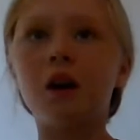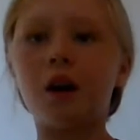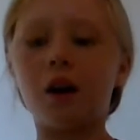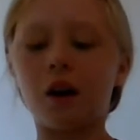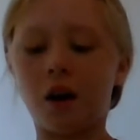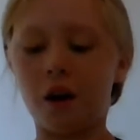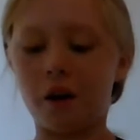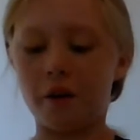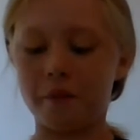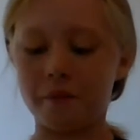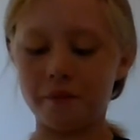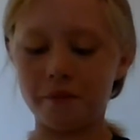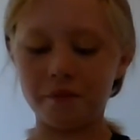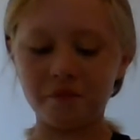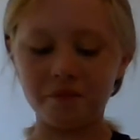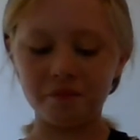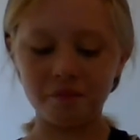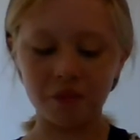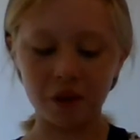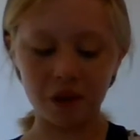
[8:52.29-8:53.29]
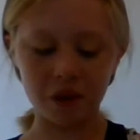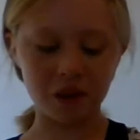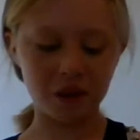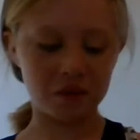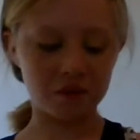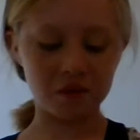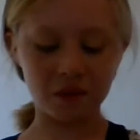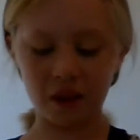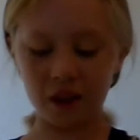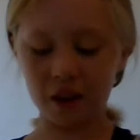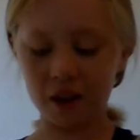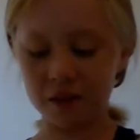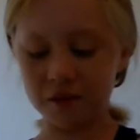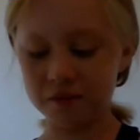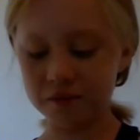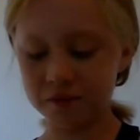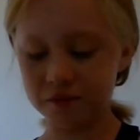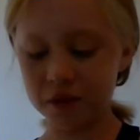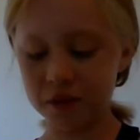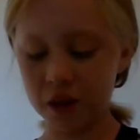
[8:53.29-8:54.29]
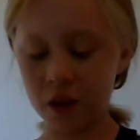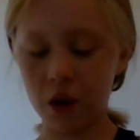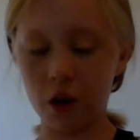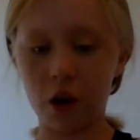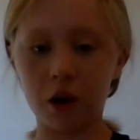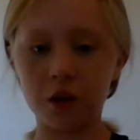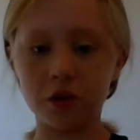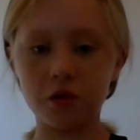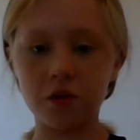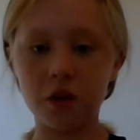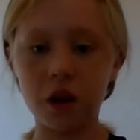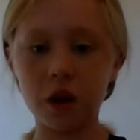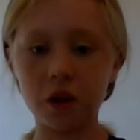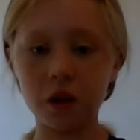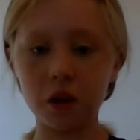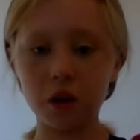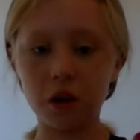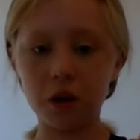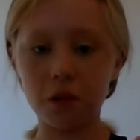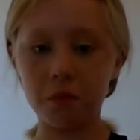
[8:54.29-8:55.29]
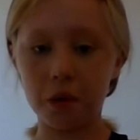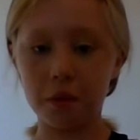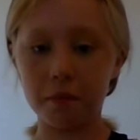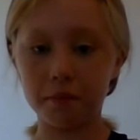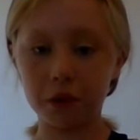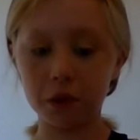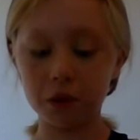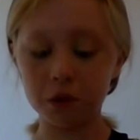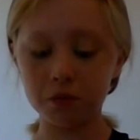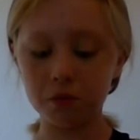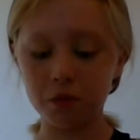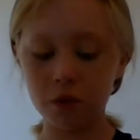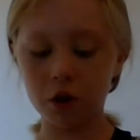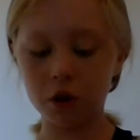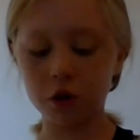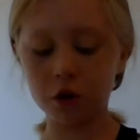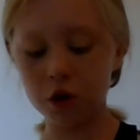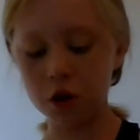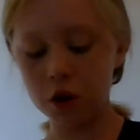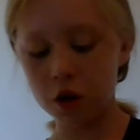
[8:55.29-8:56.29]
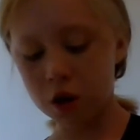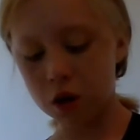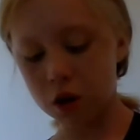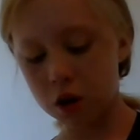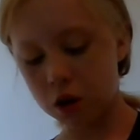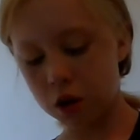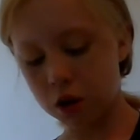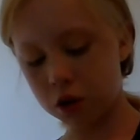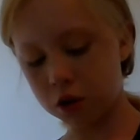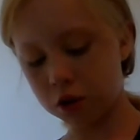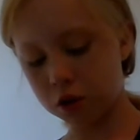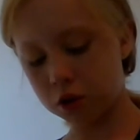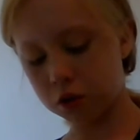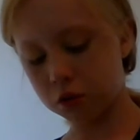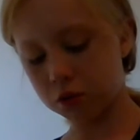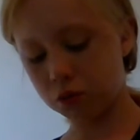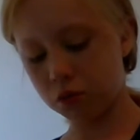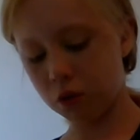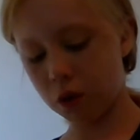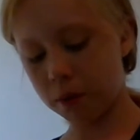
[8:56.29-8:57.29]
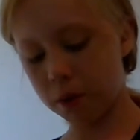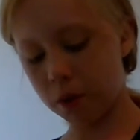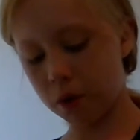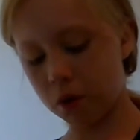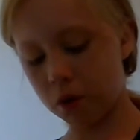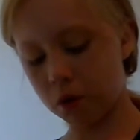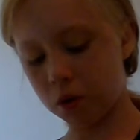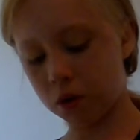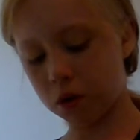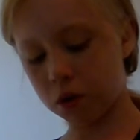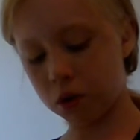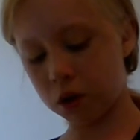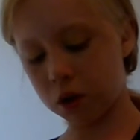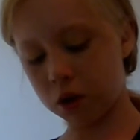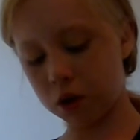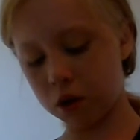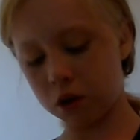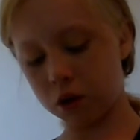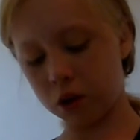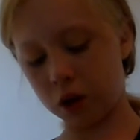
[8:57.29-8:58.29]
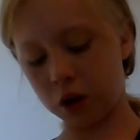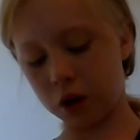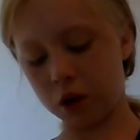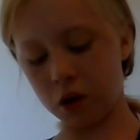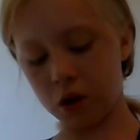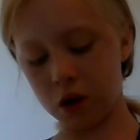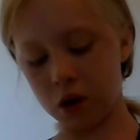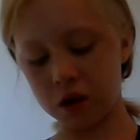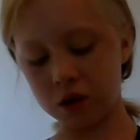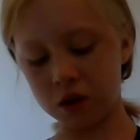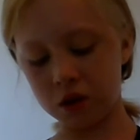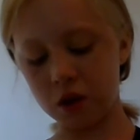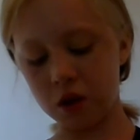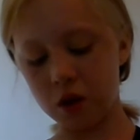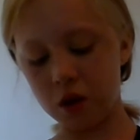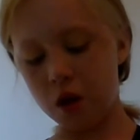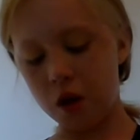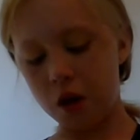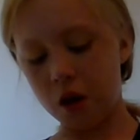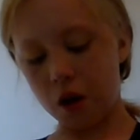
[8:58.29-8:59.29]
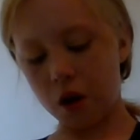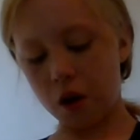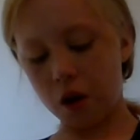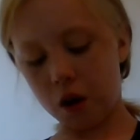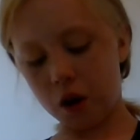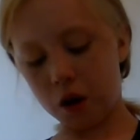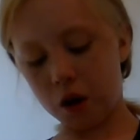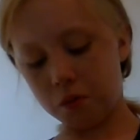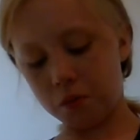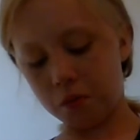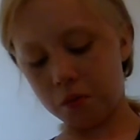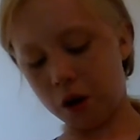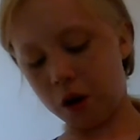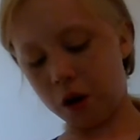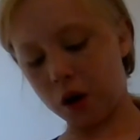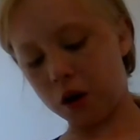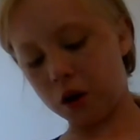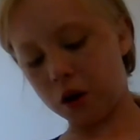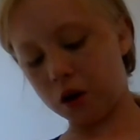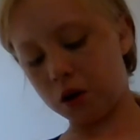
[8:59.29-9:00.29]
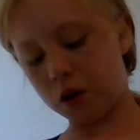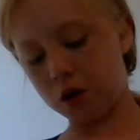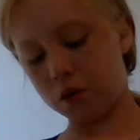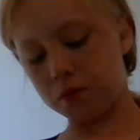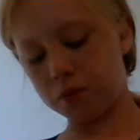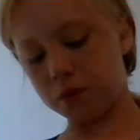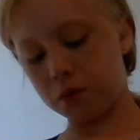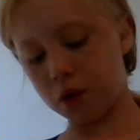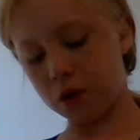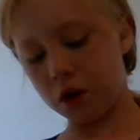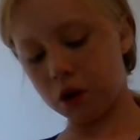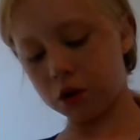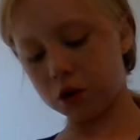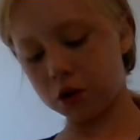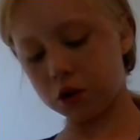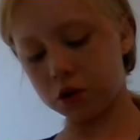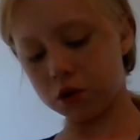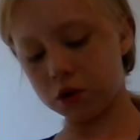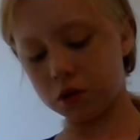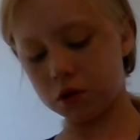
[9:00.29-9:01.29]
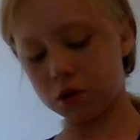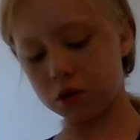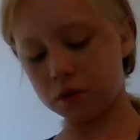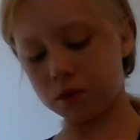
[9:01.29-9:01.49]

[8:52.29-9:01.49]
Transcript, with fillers: Um, but yeah. Alright, so now I'm going to get my blush brush and just rub it all in like crazy on my blush.